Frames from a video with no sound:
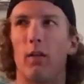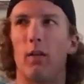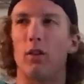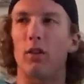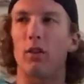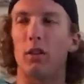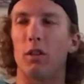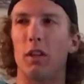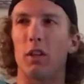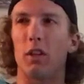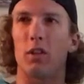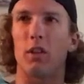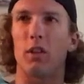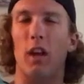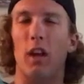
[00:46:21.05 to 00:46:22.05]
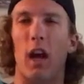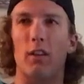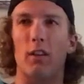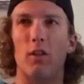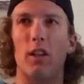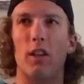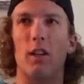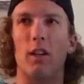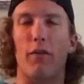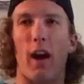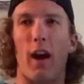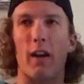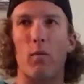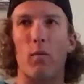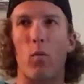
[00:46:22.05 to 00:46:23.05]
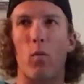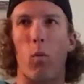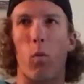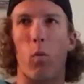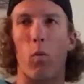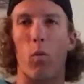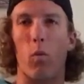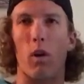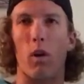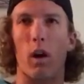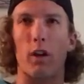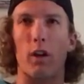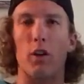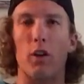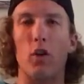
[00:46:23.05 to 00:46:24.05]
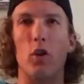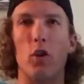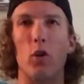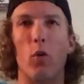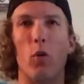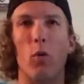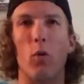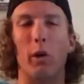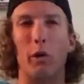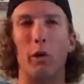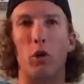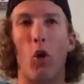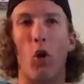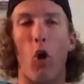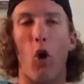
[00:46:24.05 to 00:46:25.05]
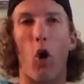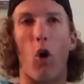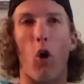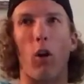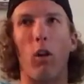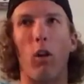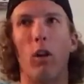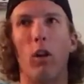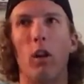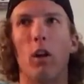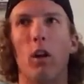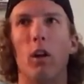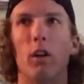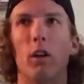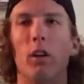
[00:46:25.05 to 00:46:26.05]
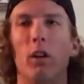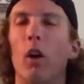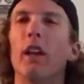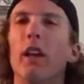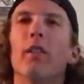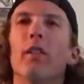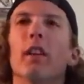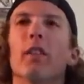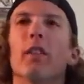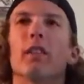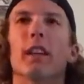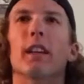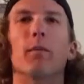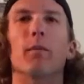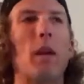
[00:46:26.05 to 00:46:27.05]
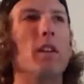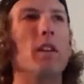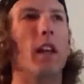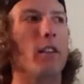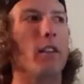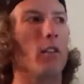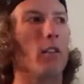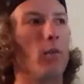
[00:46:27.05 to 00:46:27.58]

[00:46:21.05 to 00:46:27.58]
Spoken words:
you just need to decide. You need to find a new goal. You know, even if it's like maybe